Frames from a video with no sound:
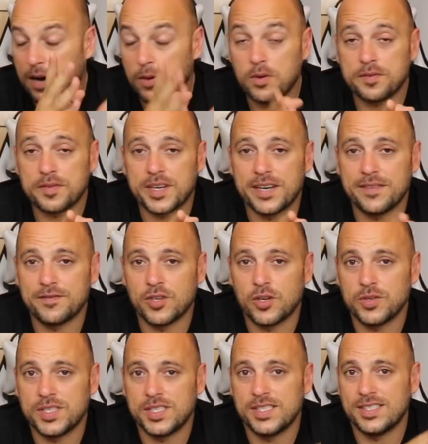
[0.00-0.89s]
However, I've
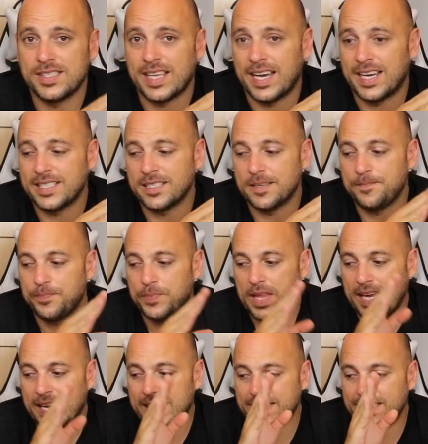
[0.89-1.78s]
noticed that
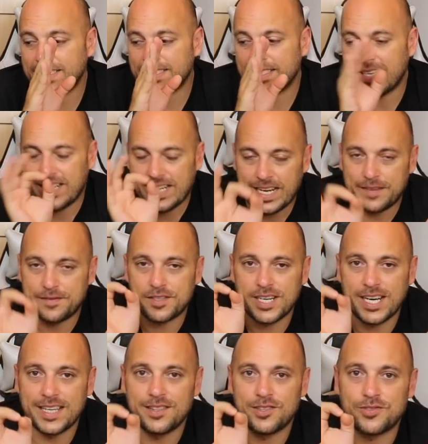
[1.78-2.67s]
it's
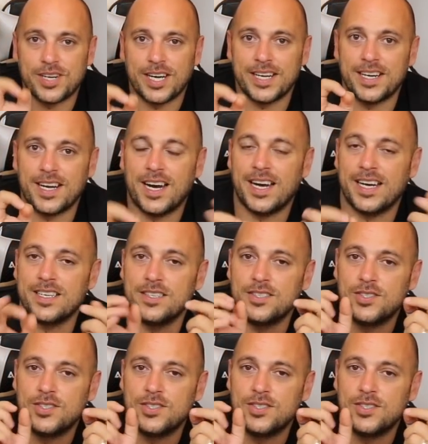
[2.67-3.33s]
never at the right height.